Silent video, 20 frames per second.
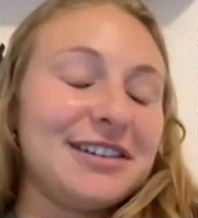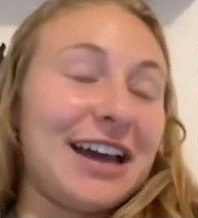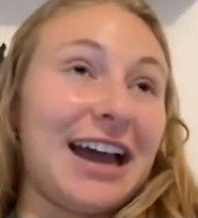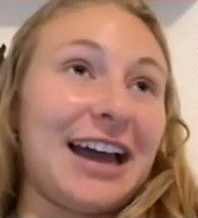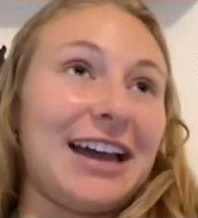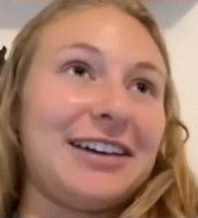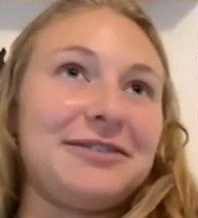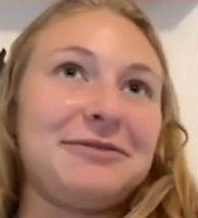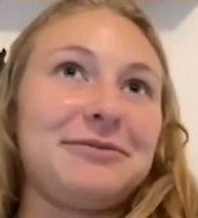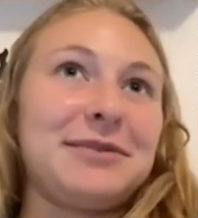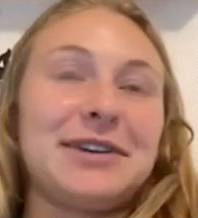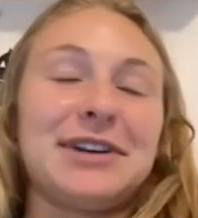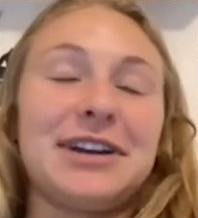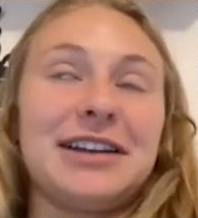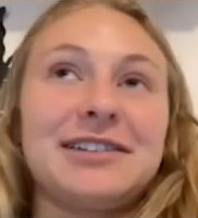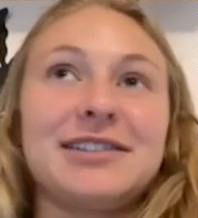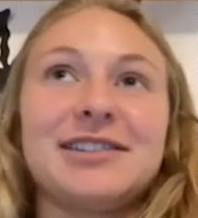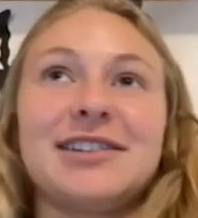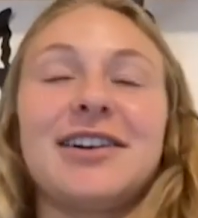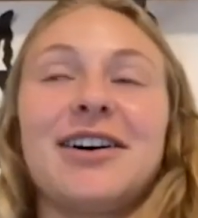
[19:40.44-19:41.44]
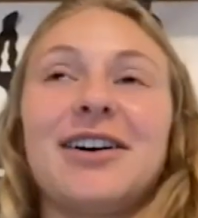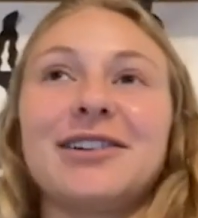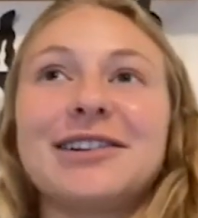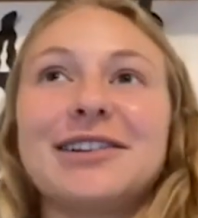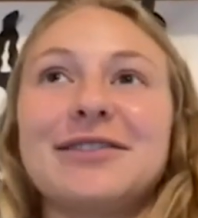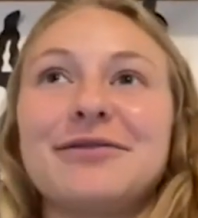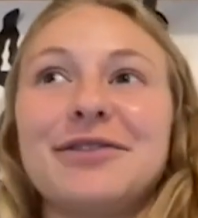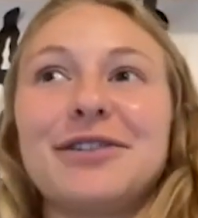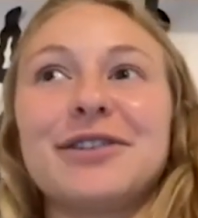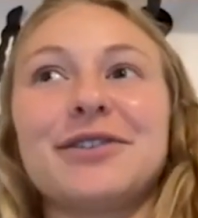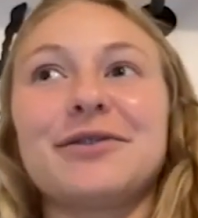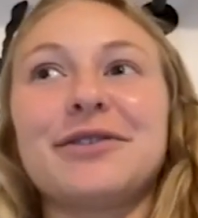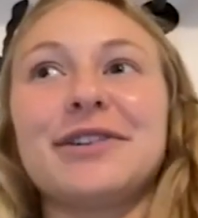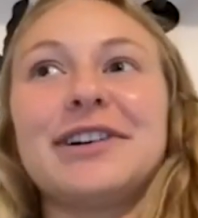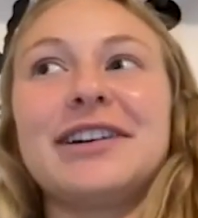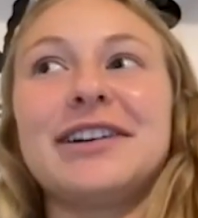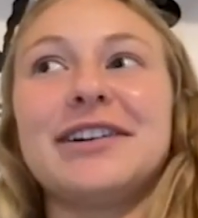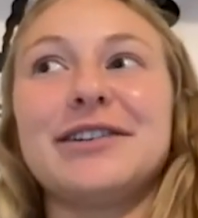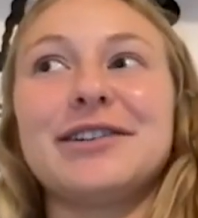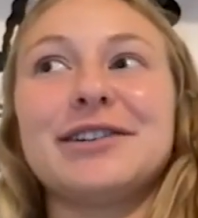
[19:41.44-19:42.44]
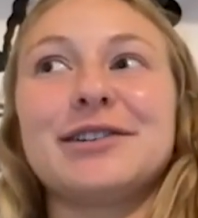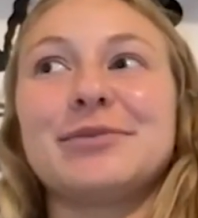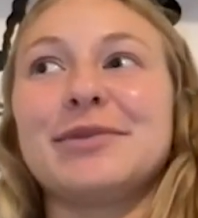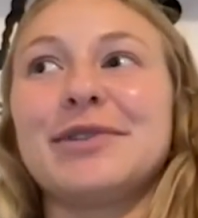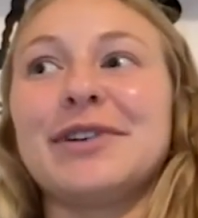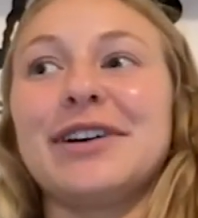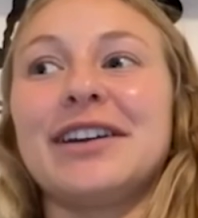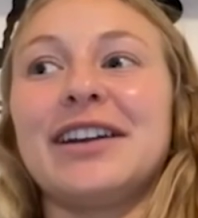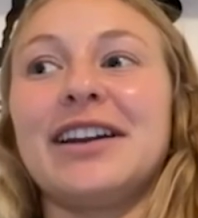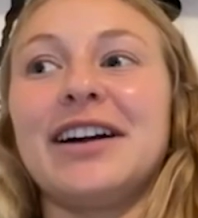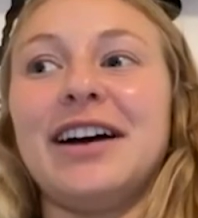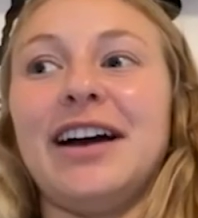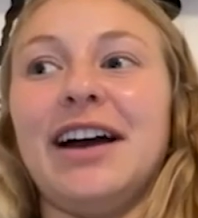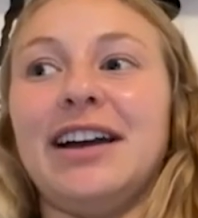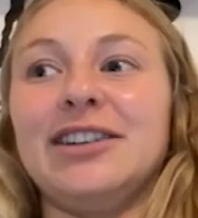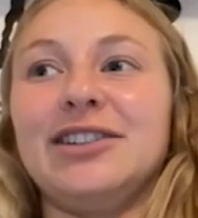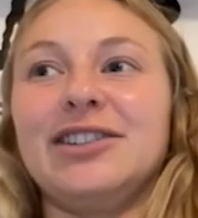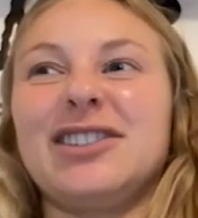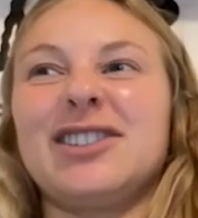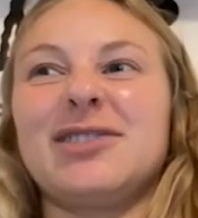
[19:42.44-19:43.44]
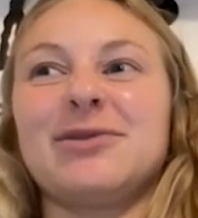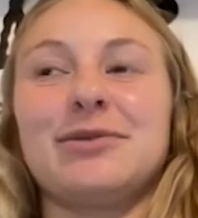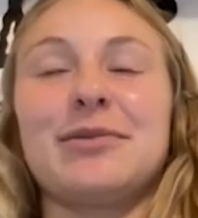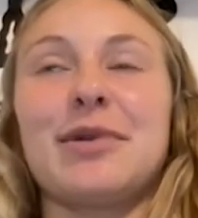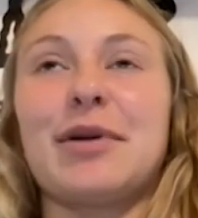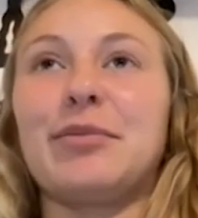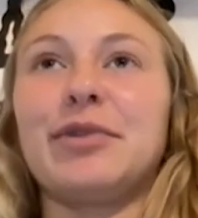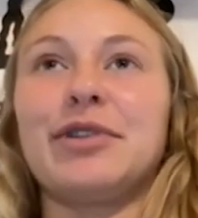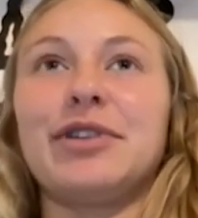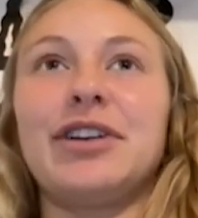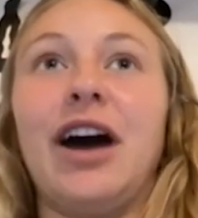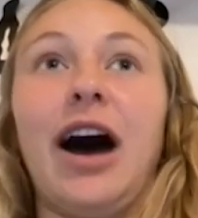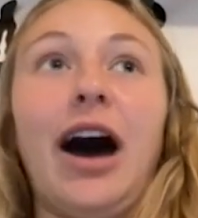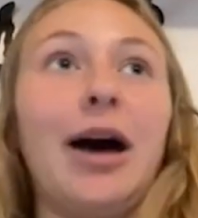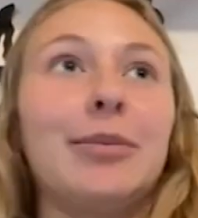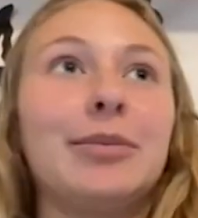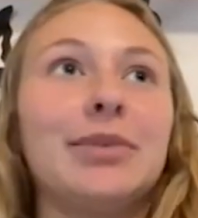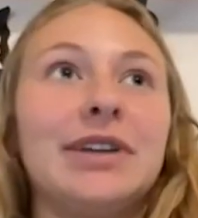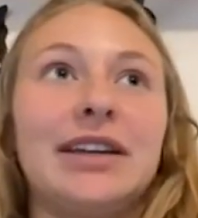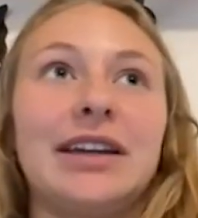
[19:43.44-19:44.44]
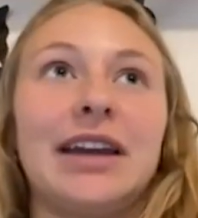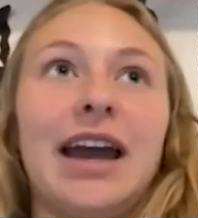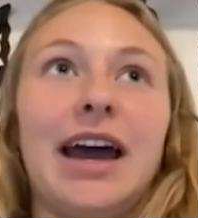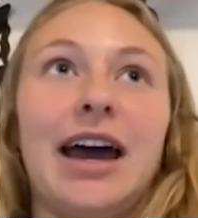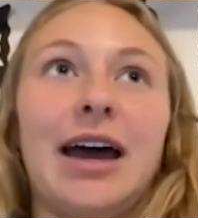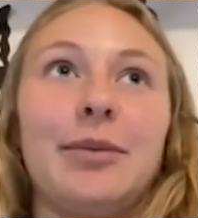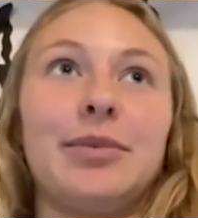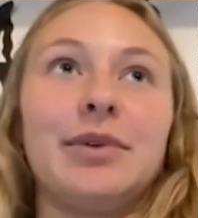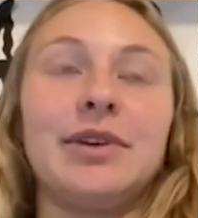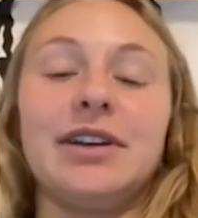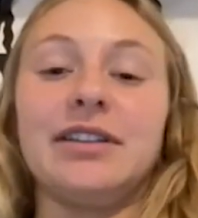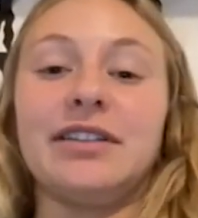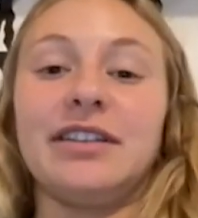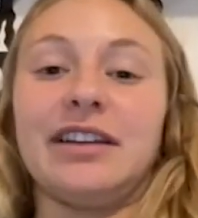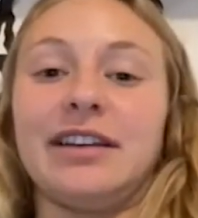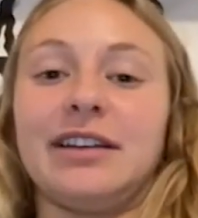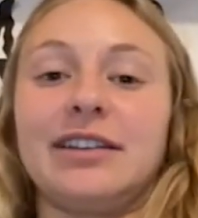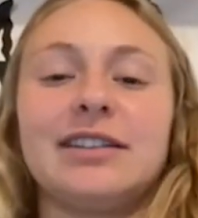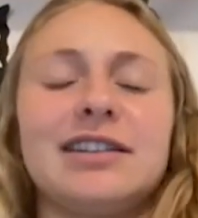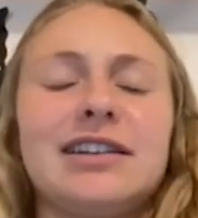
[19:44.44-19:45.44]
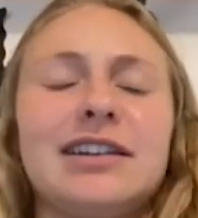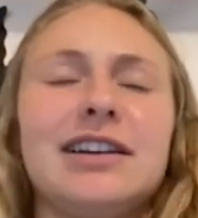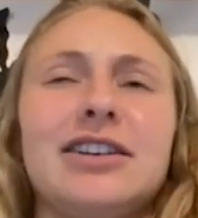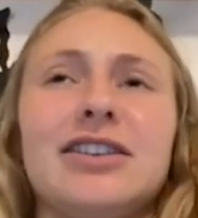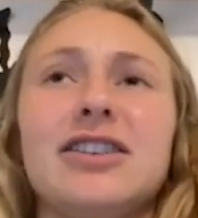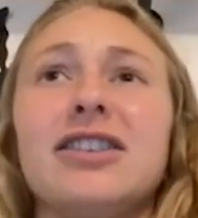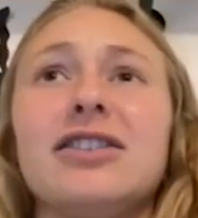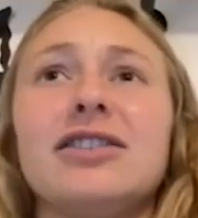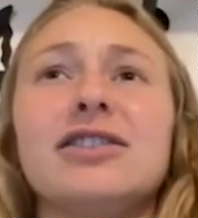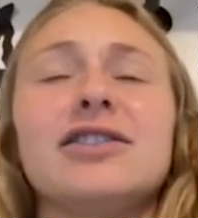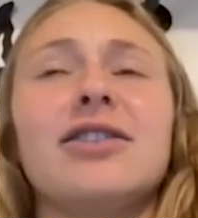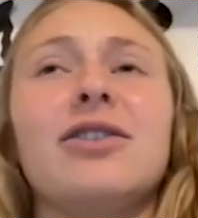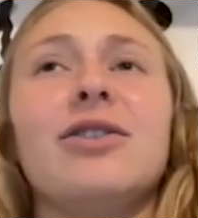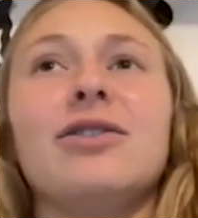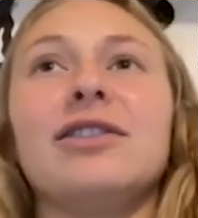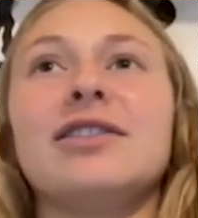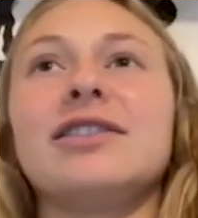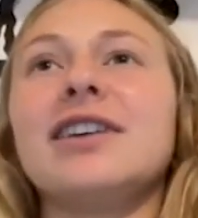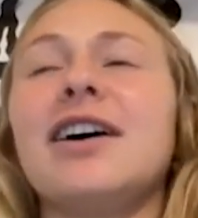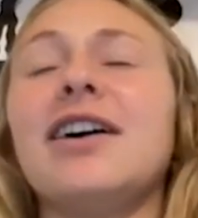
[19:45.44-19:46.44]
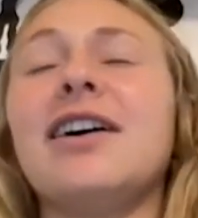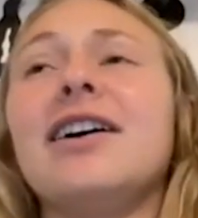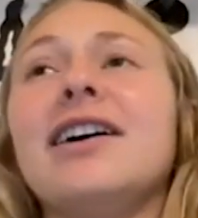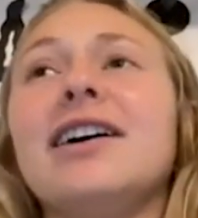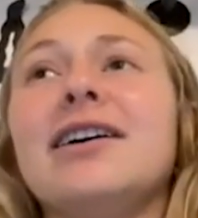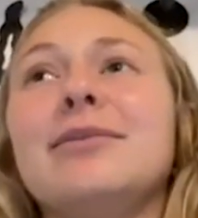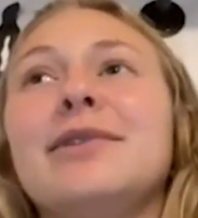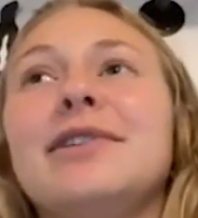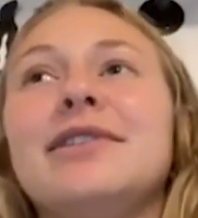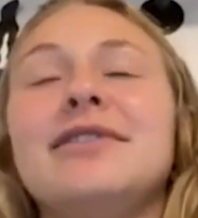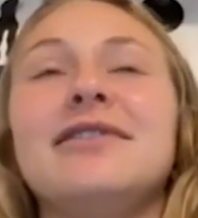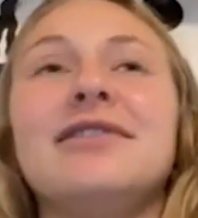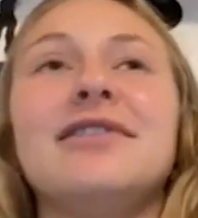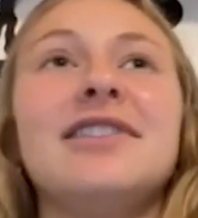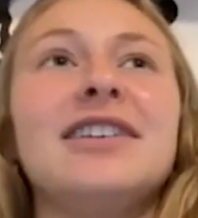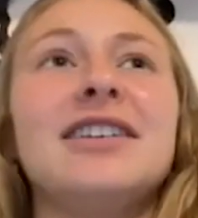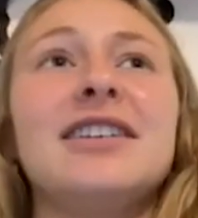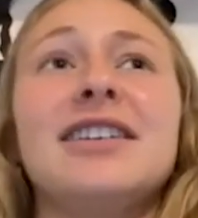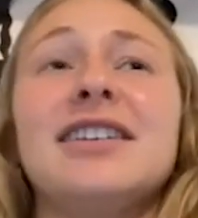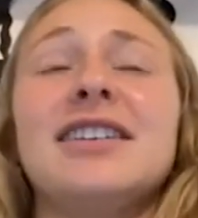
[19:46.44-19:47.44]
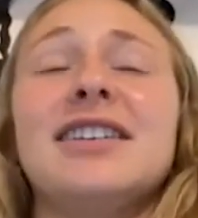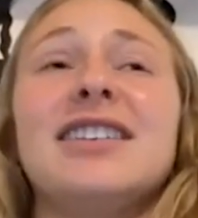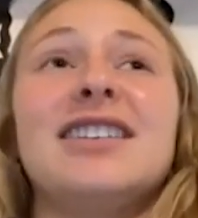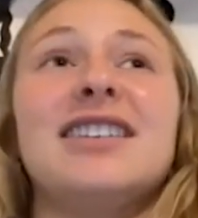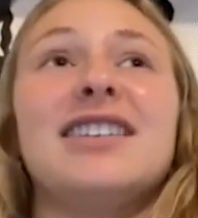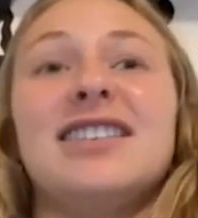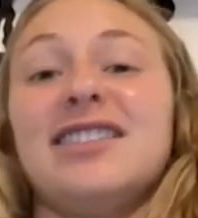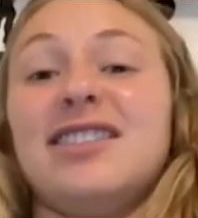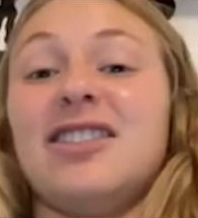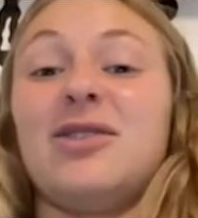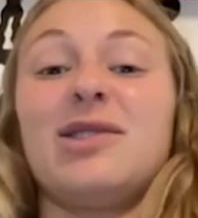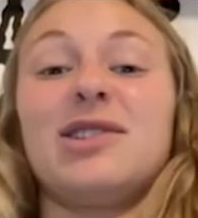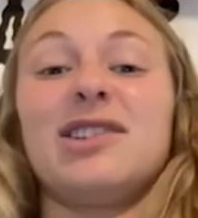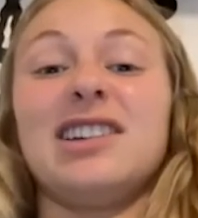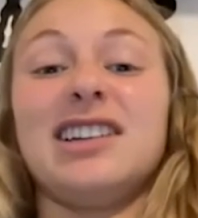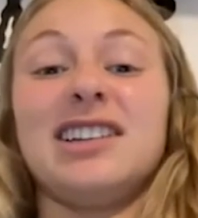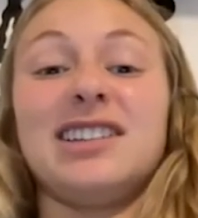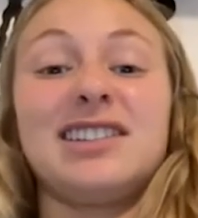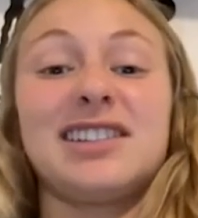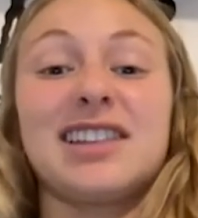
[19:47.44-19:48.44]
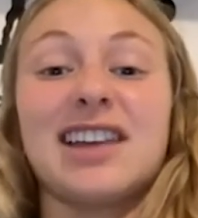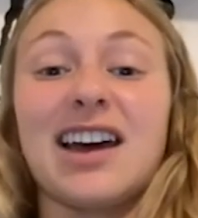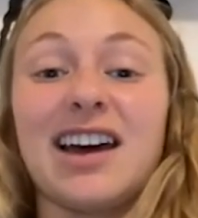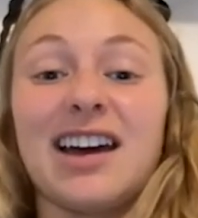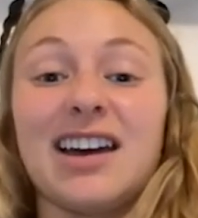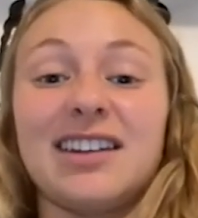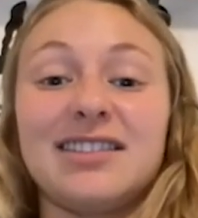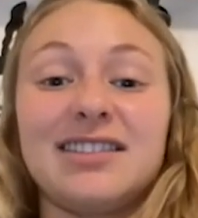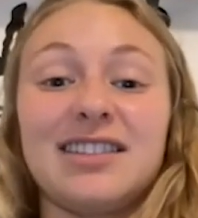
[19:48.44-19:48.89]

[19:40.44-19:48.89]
I've been at Stockton for 3 years, but I just remember not being happy and like tears all the time. And no one needs that.